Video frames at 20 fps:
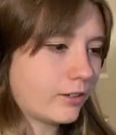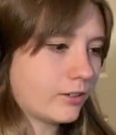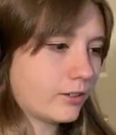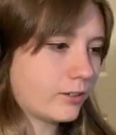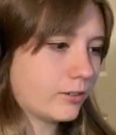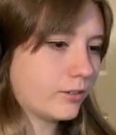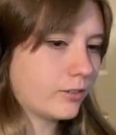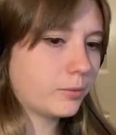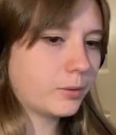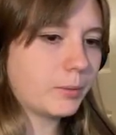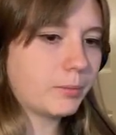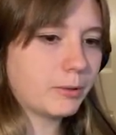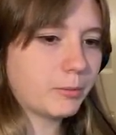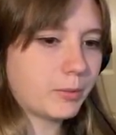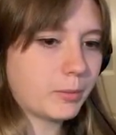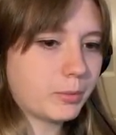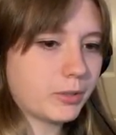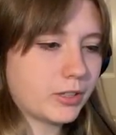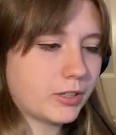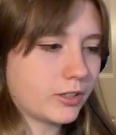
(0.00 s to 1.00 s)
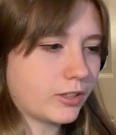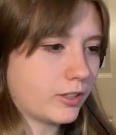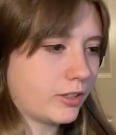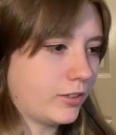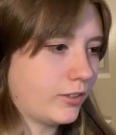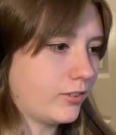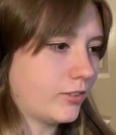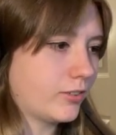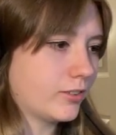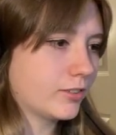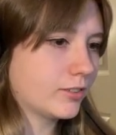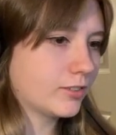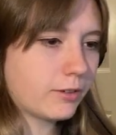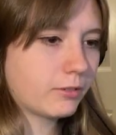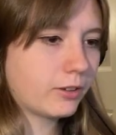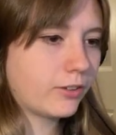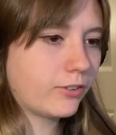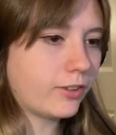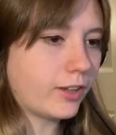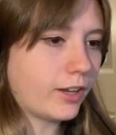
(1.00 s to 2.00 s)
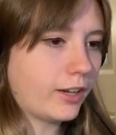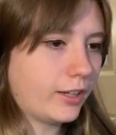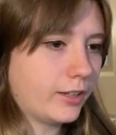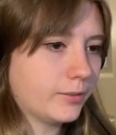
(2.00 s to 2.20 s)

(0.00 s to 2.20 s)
don't know, this baby might be cursed. I reset